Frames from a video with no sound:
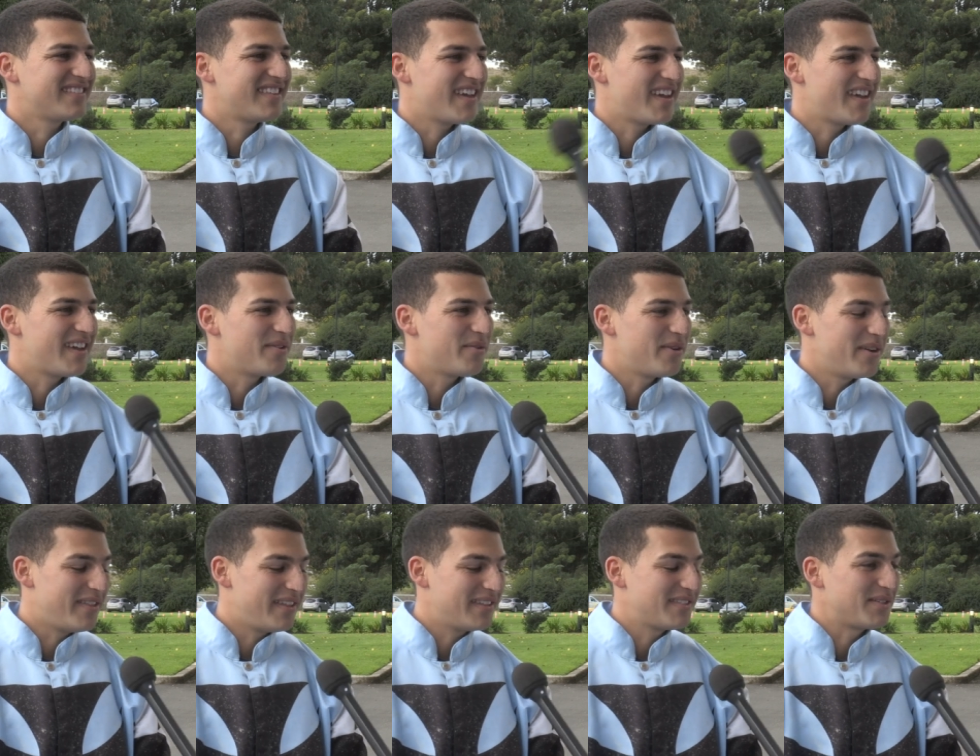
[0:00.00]
Yeah,
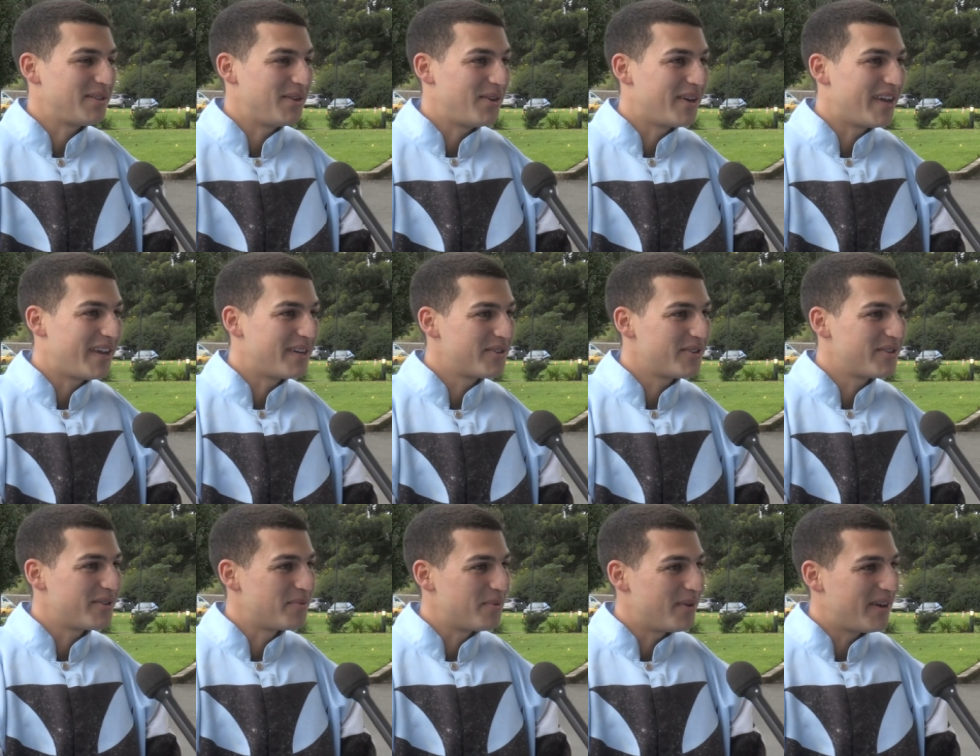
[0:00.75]
well, that's a lot,
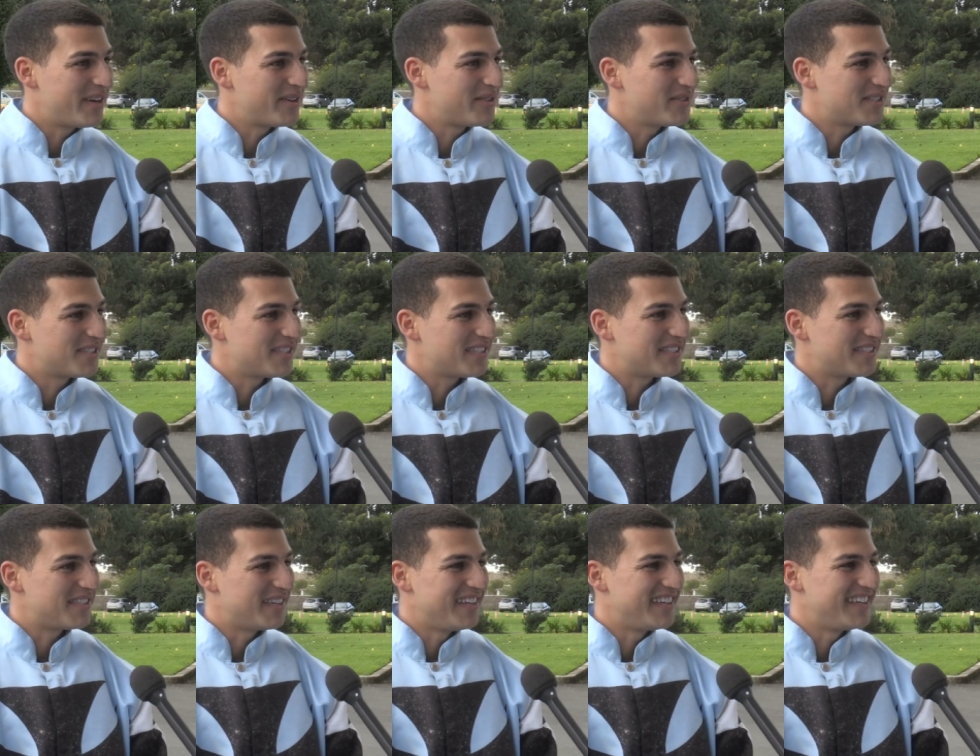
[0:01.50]
100 and
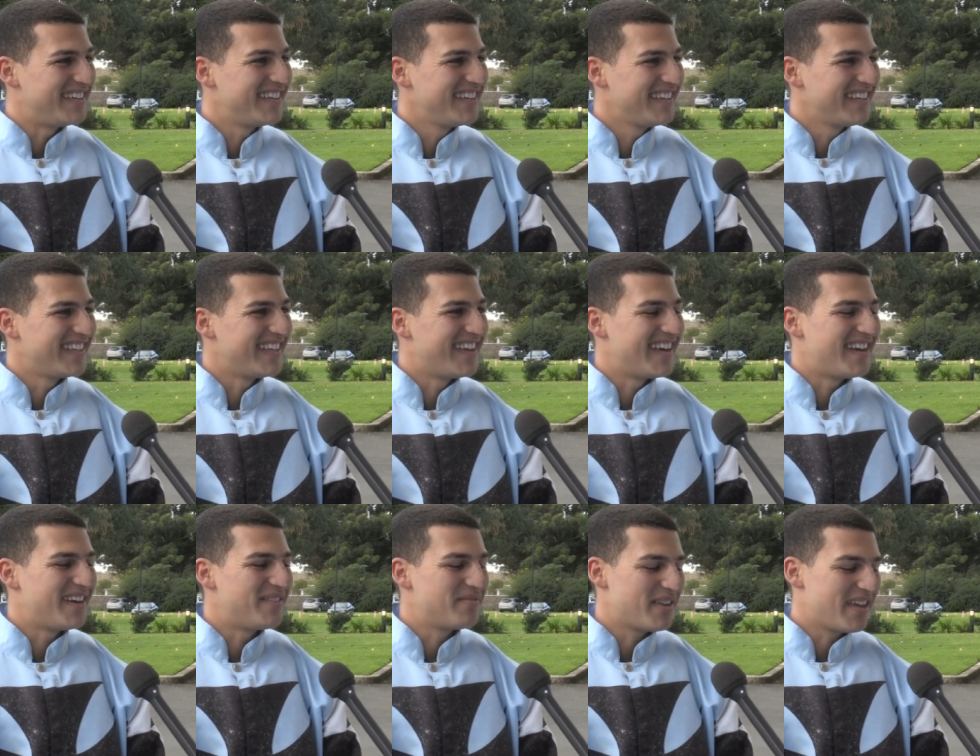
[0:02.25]
116.
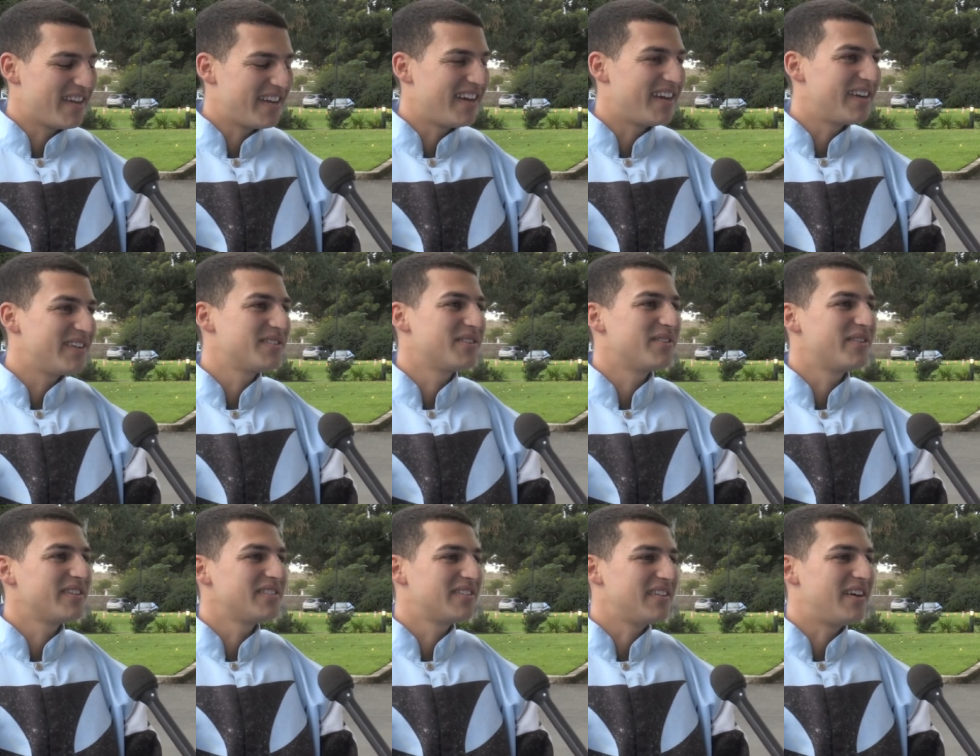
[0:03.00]
Um, yeah, no, he's
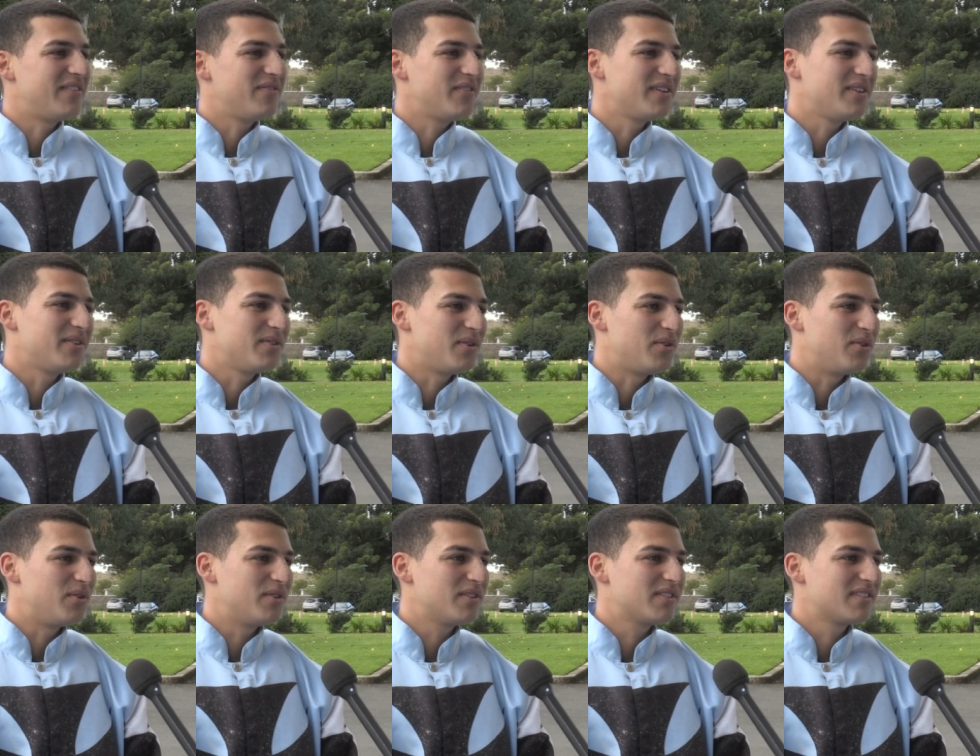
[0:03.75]
a, he's a lovely little
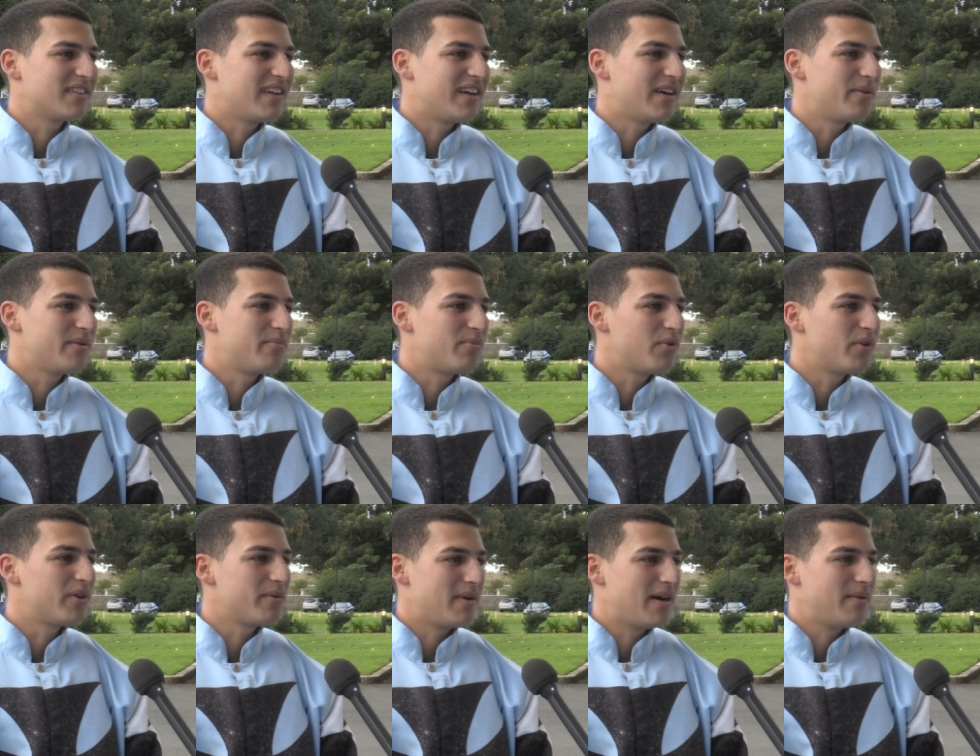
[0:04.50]
horse. Uh, we
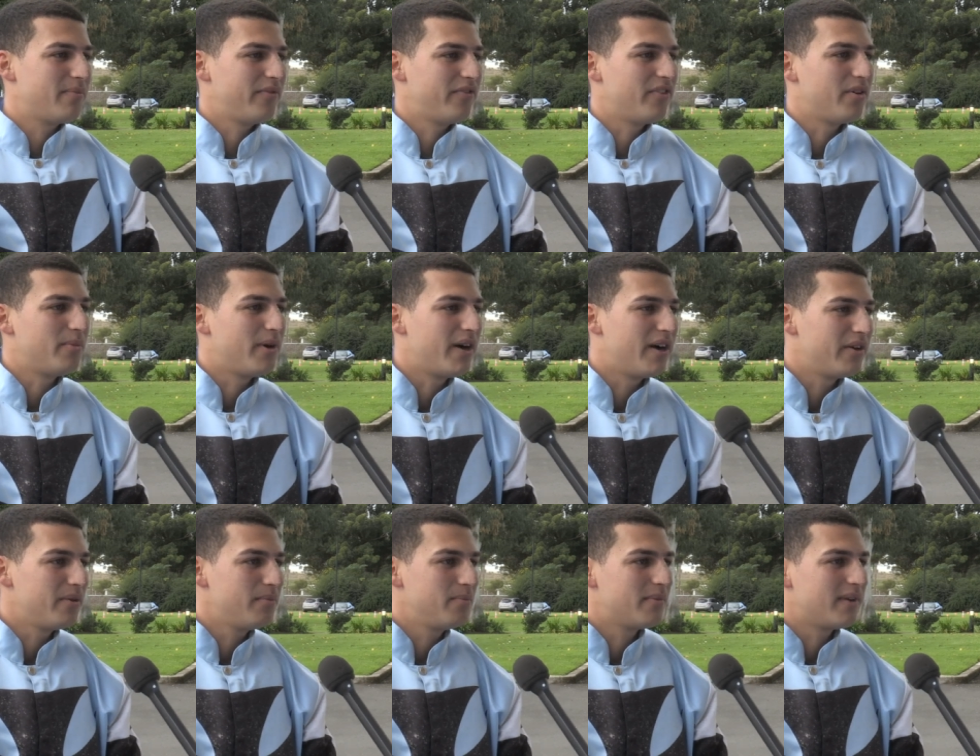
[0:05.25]
brought him up from
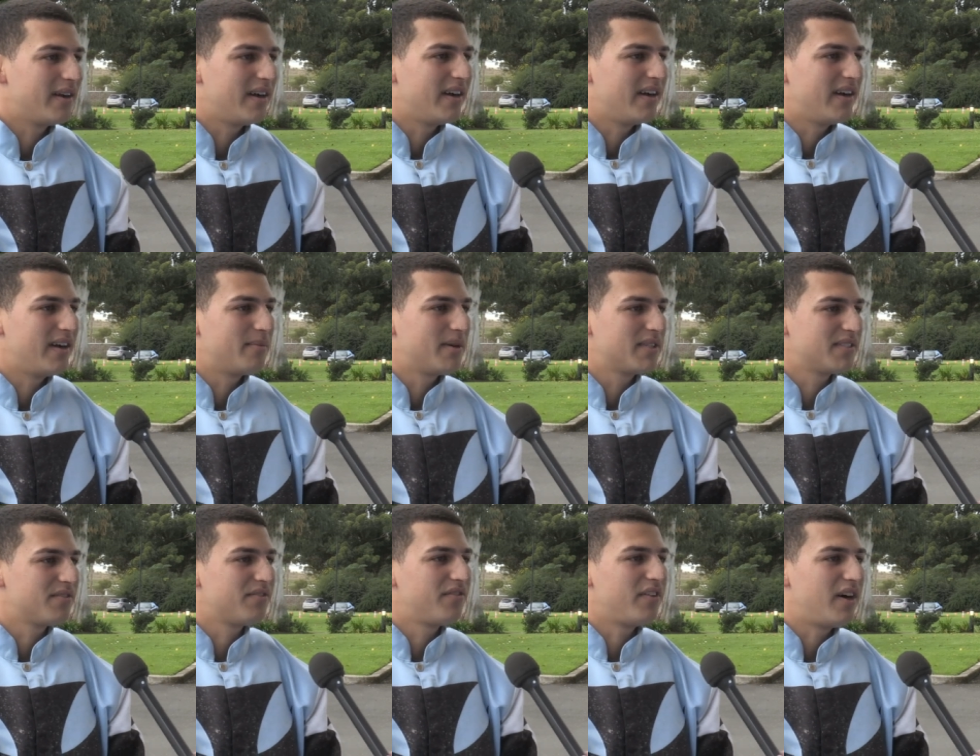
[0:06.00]
home um,
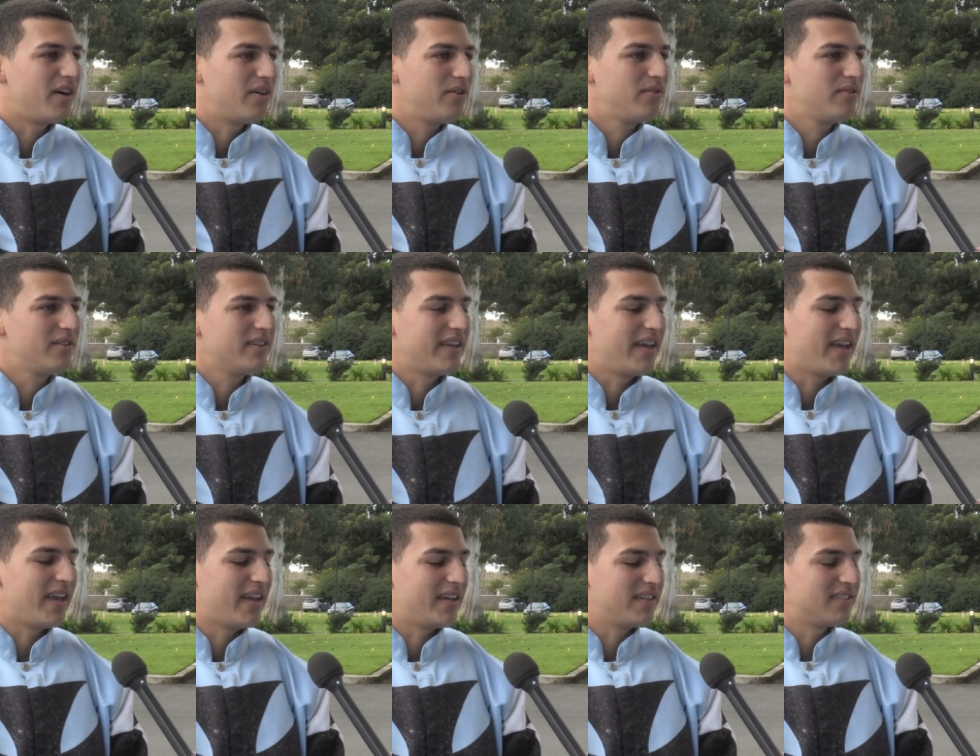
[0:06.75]
as a foal,
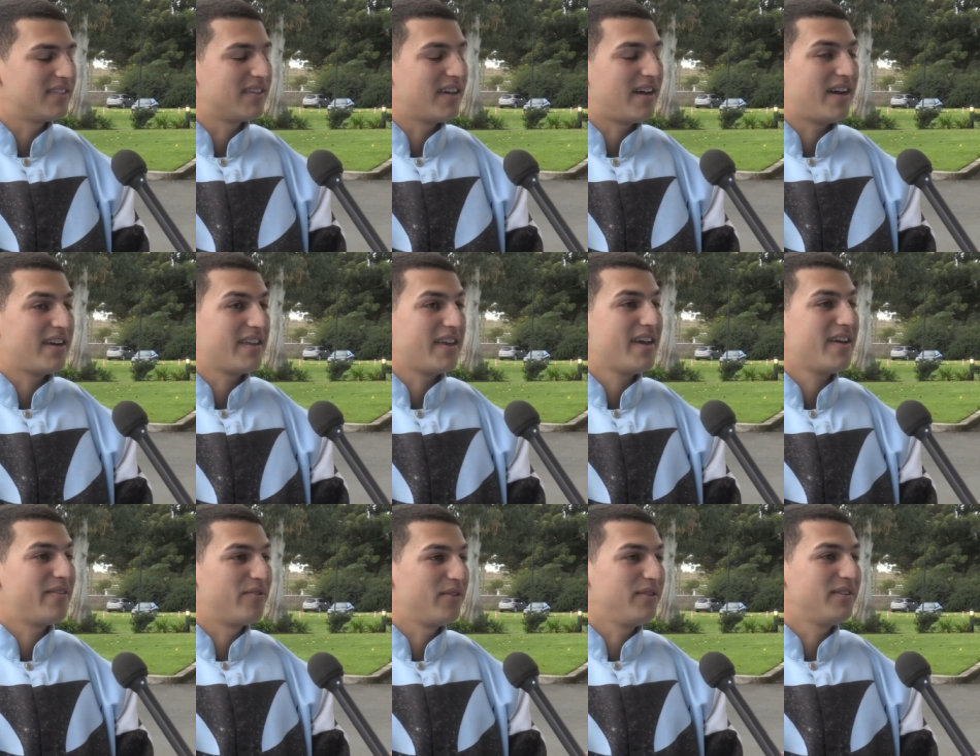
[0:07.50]
and uh,
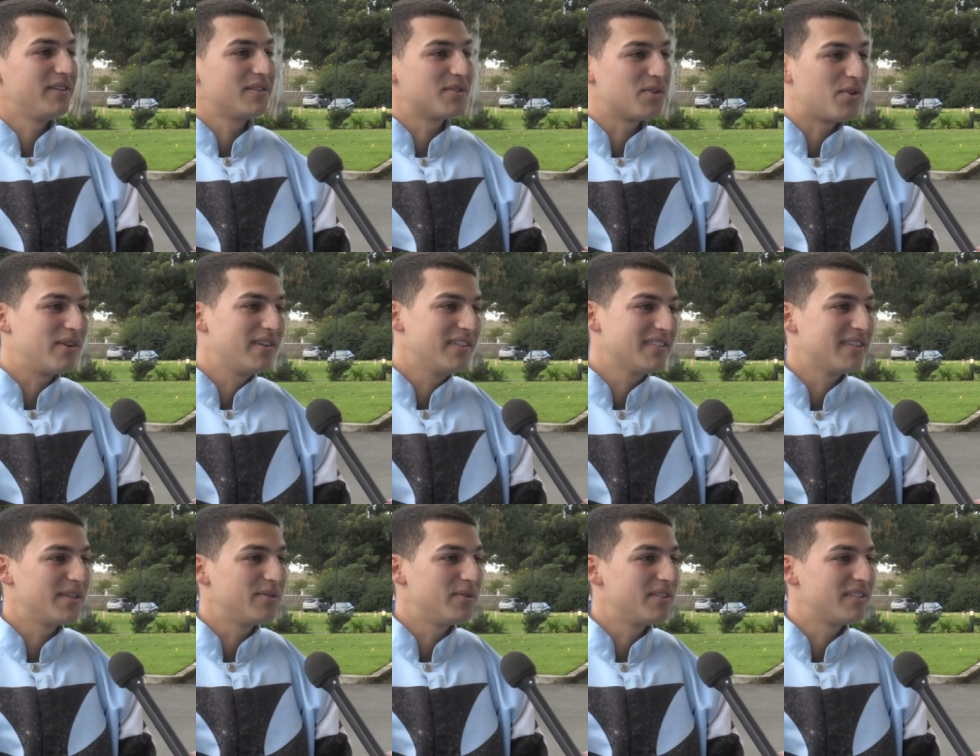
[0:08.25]
yeah, really exciting to
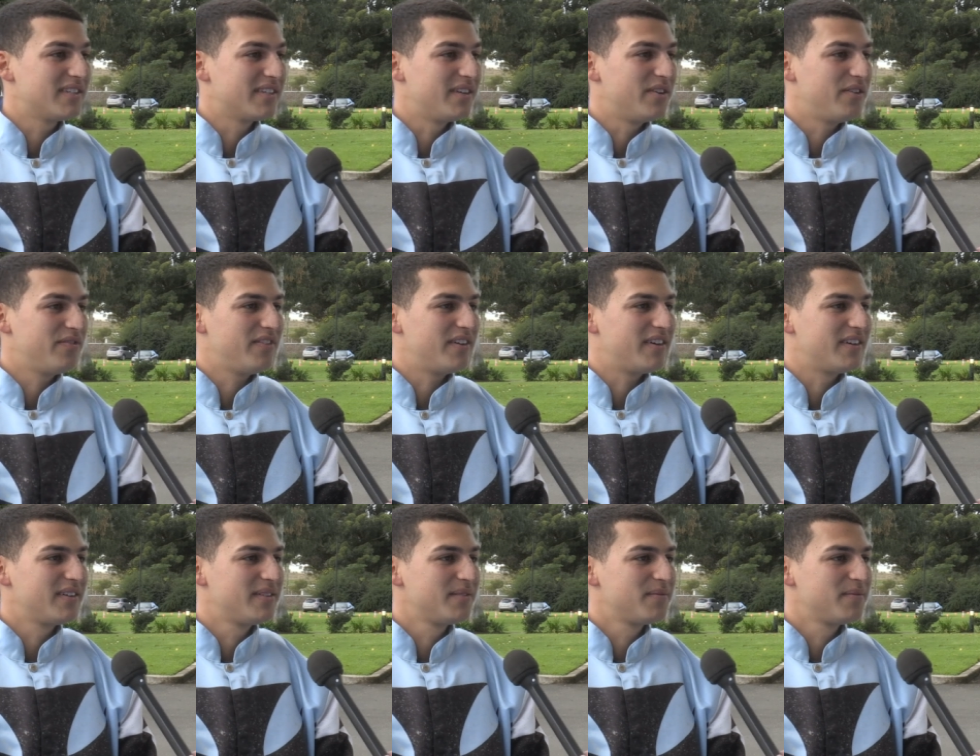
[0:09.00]
see what he's going to offer.